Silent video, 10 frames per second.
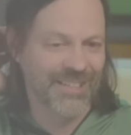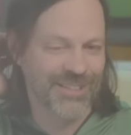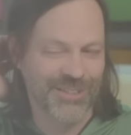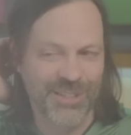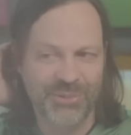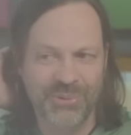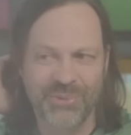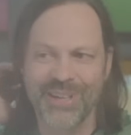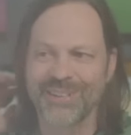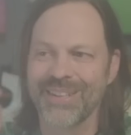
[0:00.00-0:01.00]
So is this
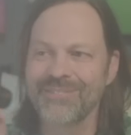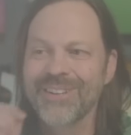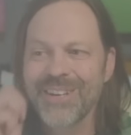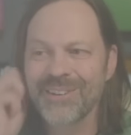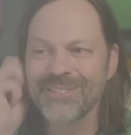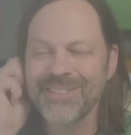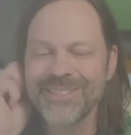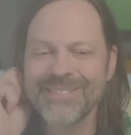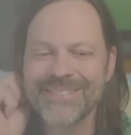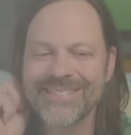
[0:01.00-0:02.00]
one wildlife photography?